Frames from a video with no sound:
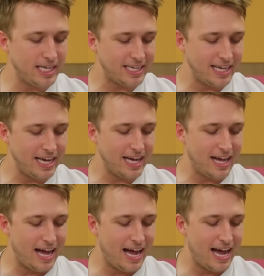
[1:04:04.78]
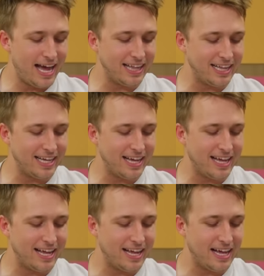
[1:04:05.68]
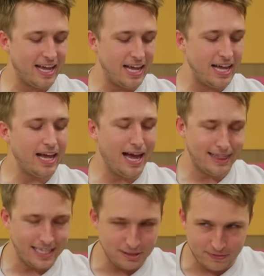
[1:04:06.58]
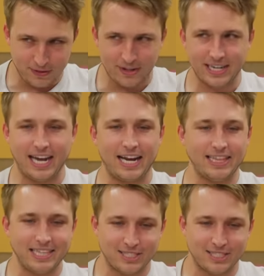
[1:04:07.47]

like, he was flirting. I think he's flirting, and I think